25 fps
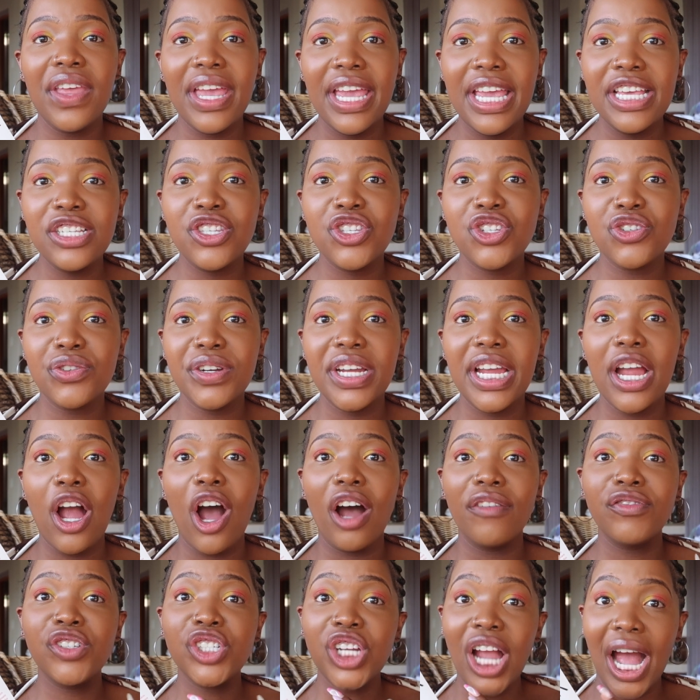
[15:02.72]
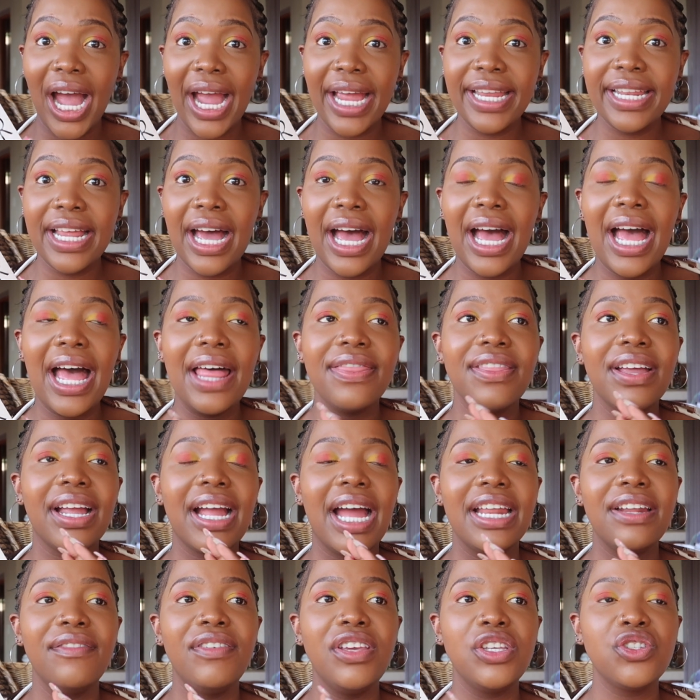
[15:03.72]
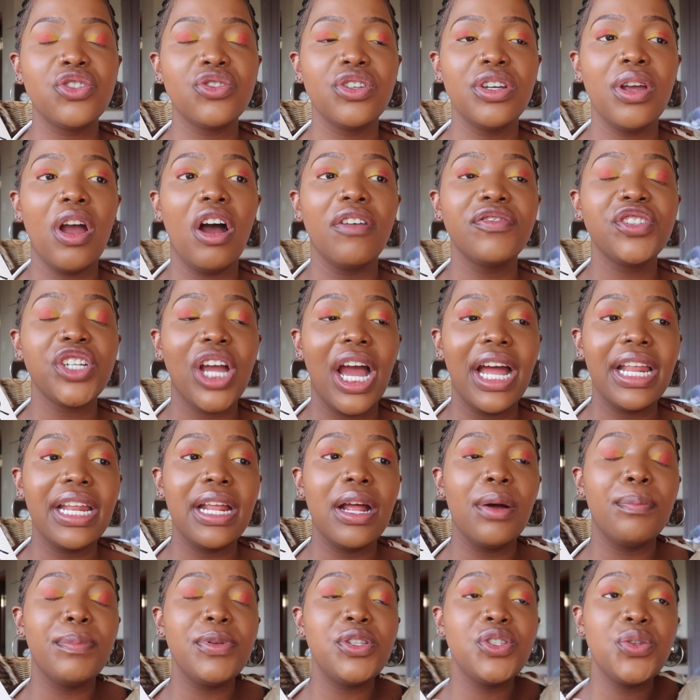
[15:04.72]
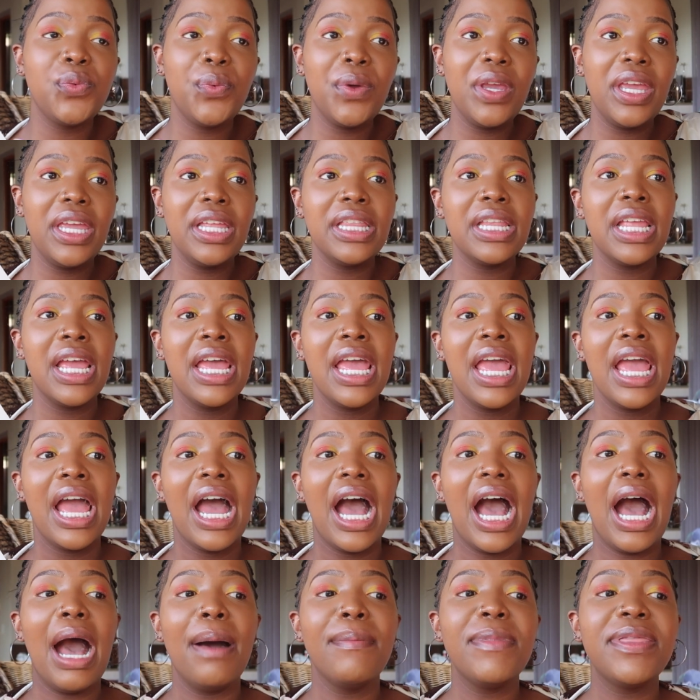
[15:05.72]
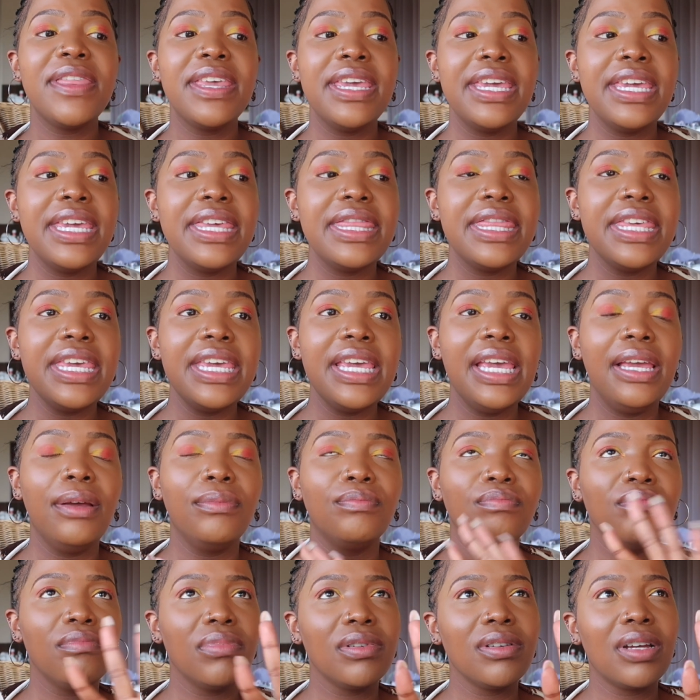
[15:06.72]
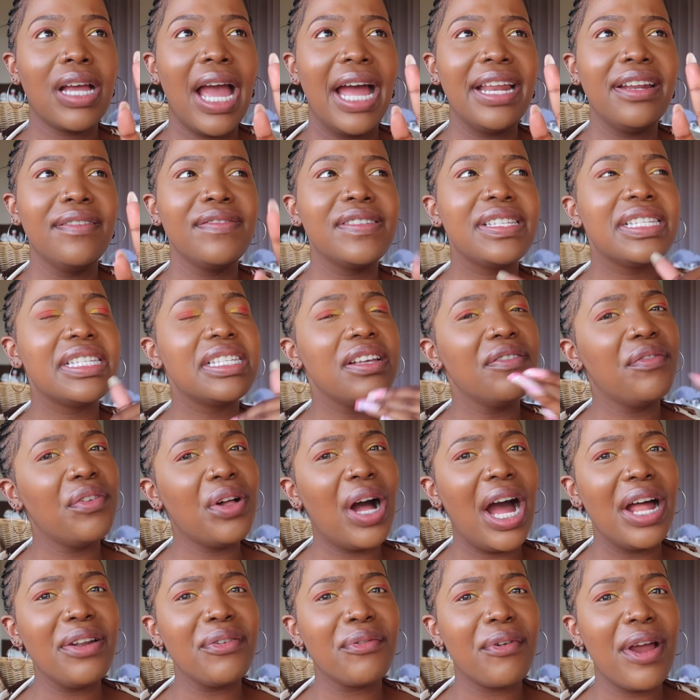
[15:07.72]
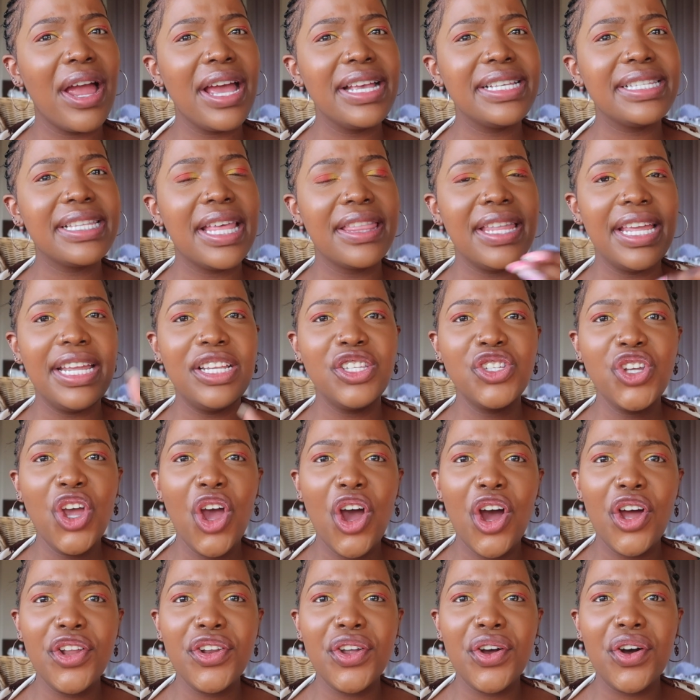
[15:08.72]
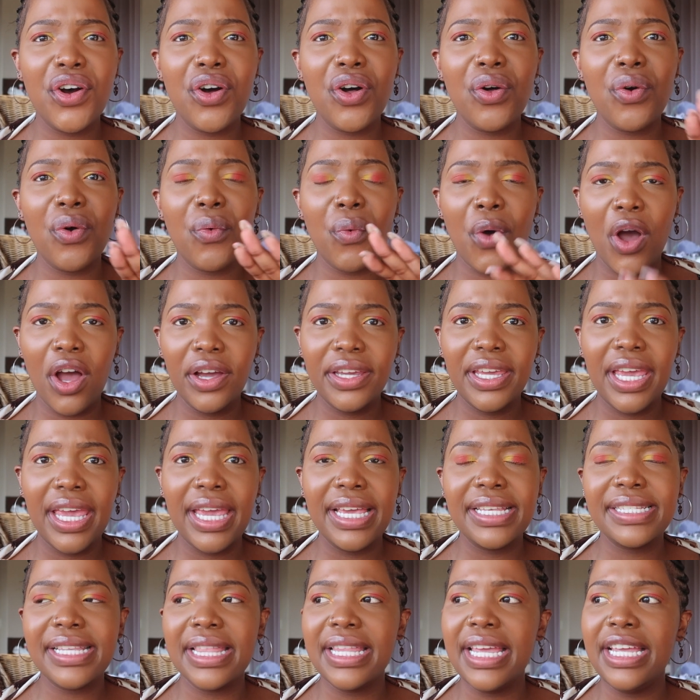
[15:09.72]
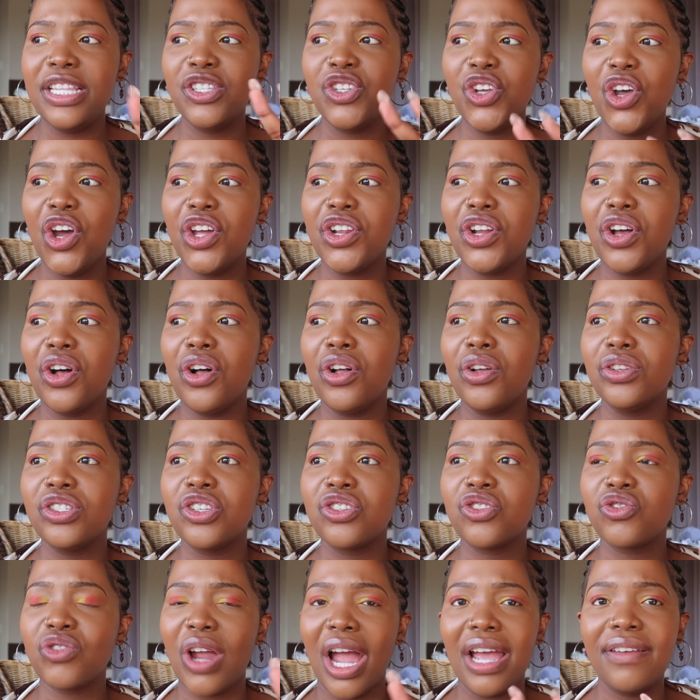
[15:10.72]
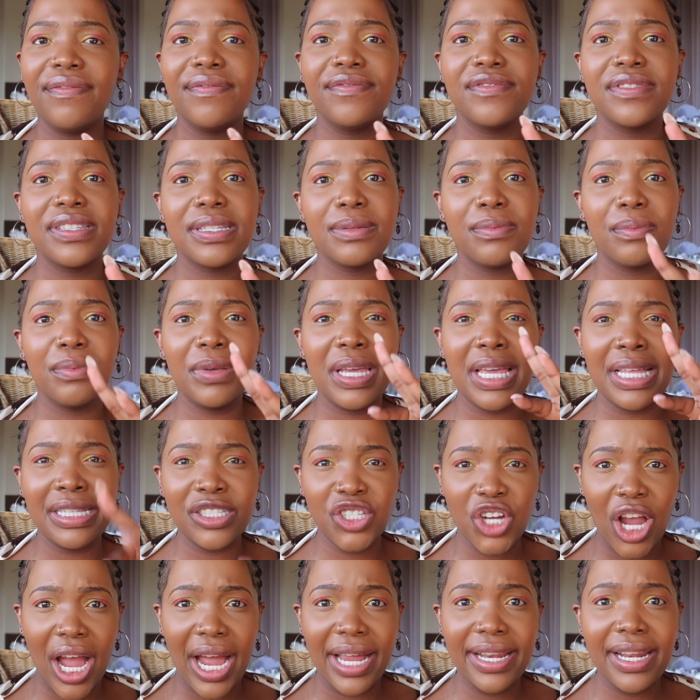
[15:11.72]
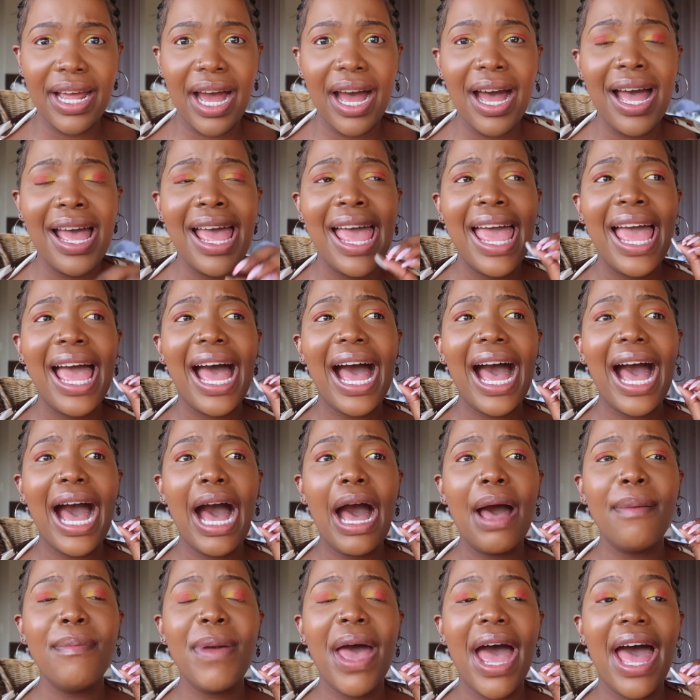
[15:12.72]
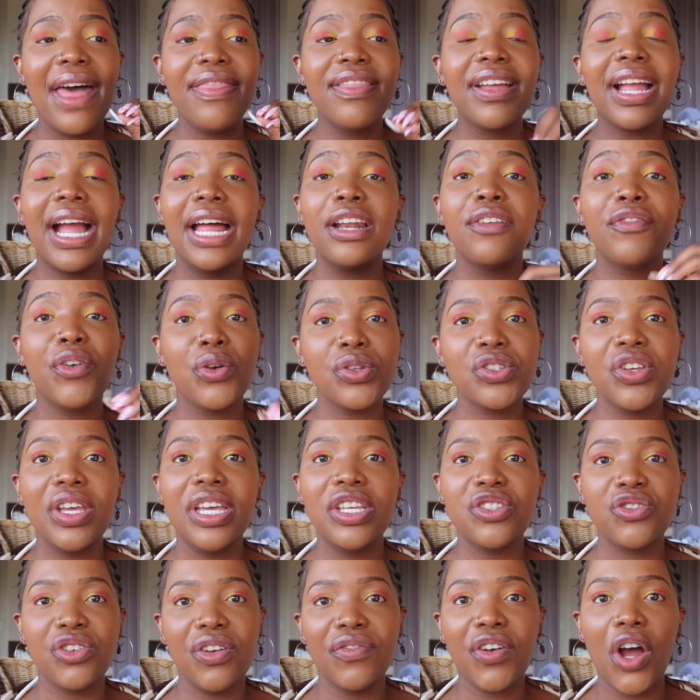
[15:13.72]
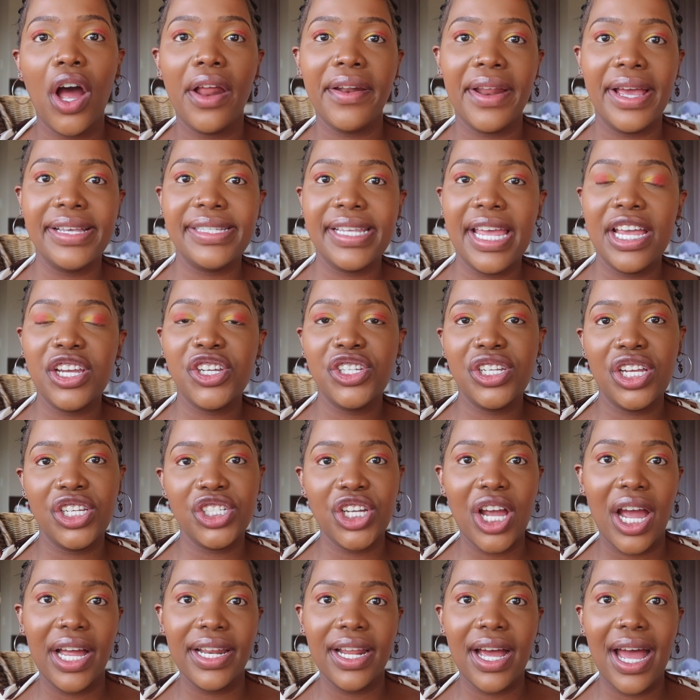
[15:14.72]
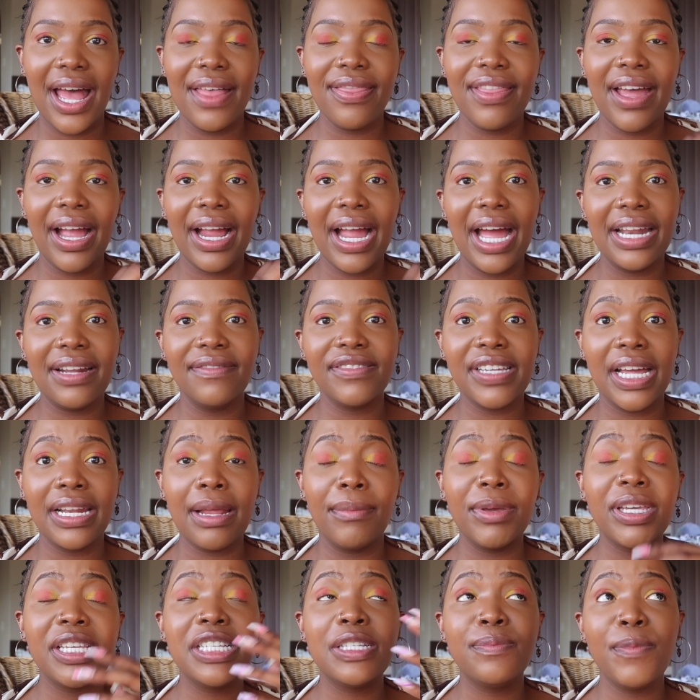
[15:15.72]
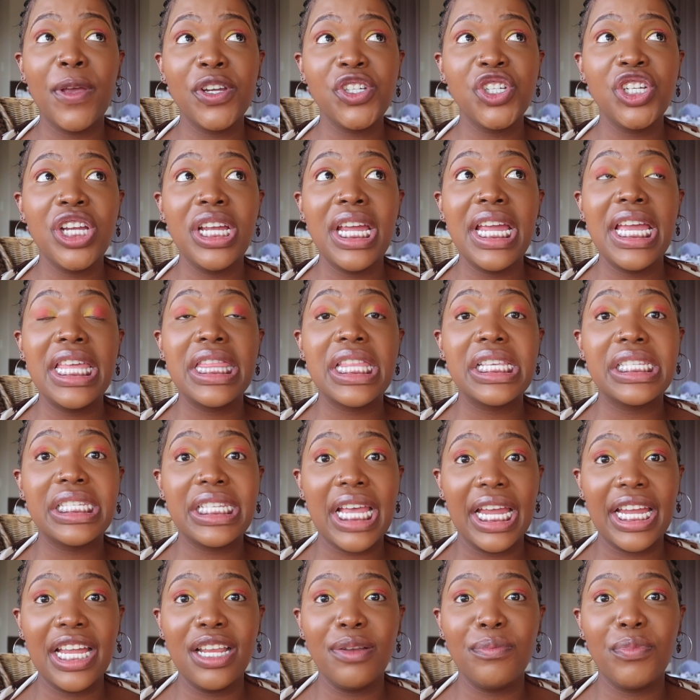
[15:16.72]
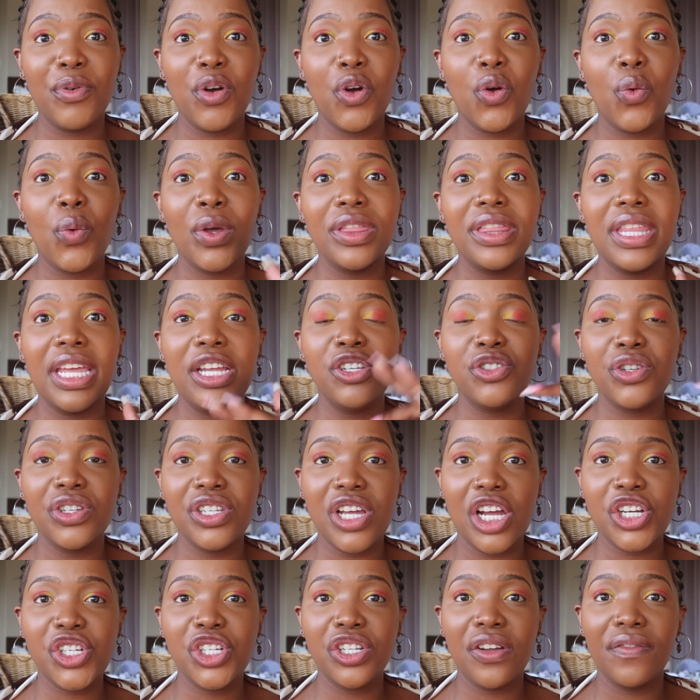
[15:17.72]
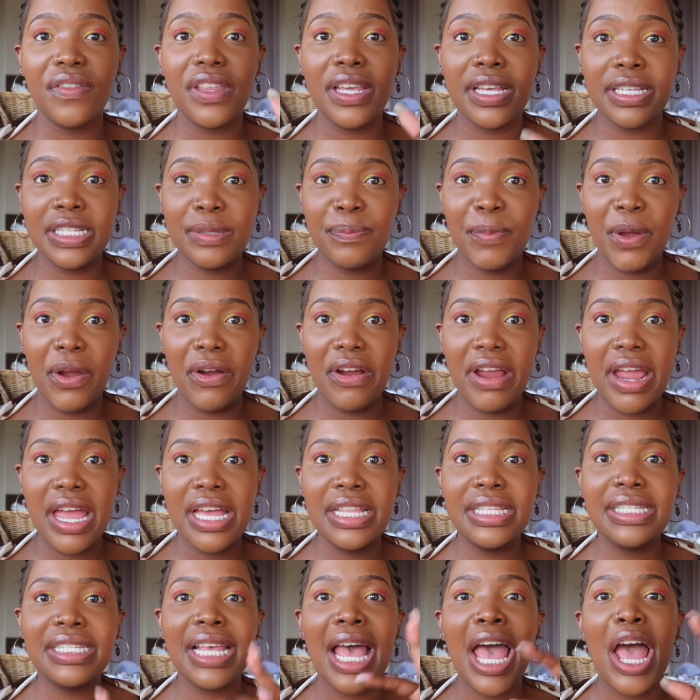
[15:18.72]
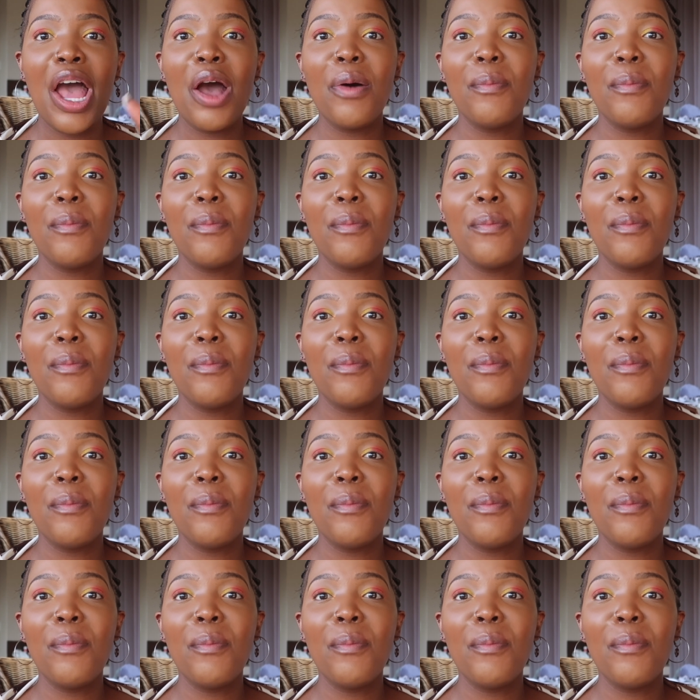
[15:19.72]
the history of China and the kind of history of China between the kind of civil unrest and the internal workings and the internal strifes in China, and the kind of also history of colonization in China and that kind of dynamic, especially in the second book with the introduction of the Hesperians.